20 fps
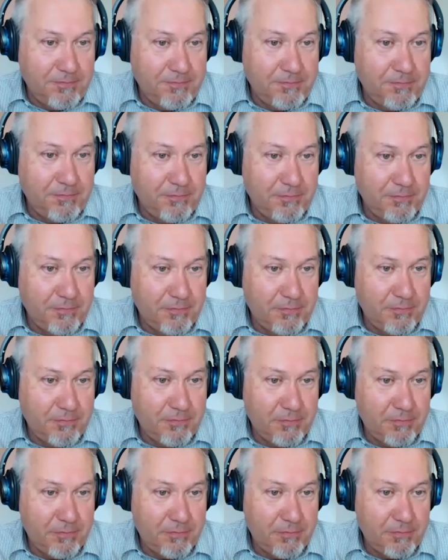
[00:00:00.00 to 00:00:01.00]

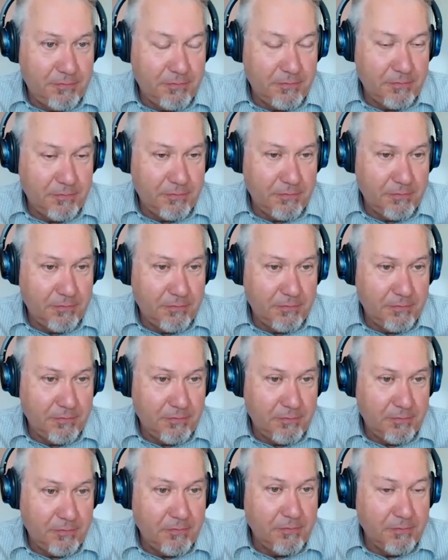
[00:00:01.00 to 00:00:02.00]

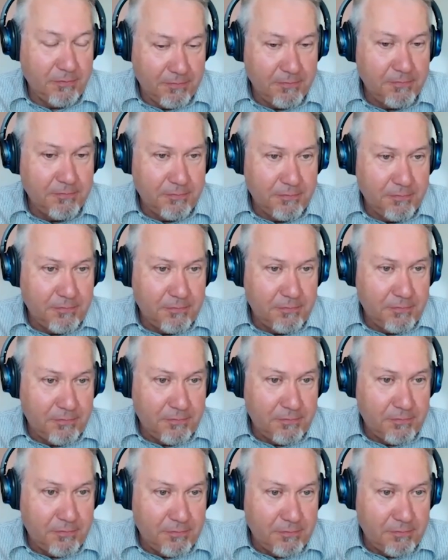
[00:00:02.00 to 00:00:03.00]

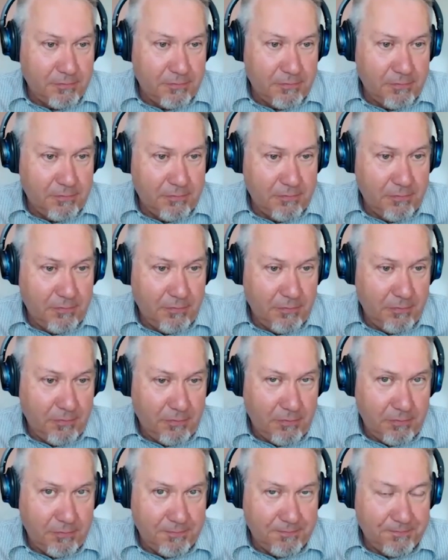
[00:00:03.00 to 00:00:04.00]

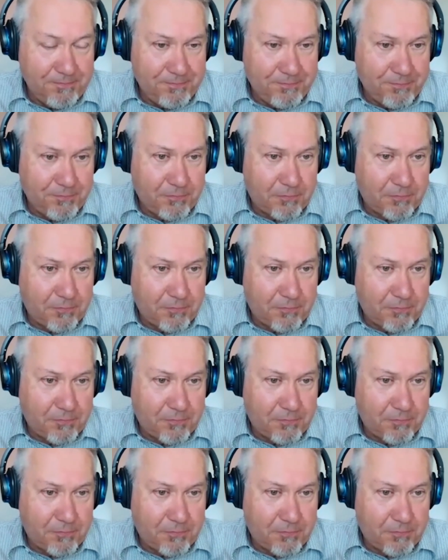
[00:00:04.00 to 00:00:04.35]
No words are spoken by the person on screen.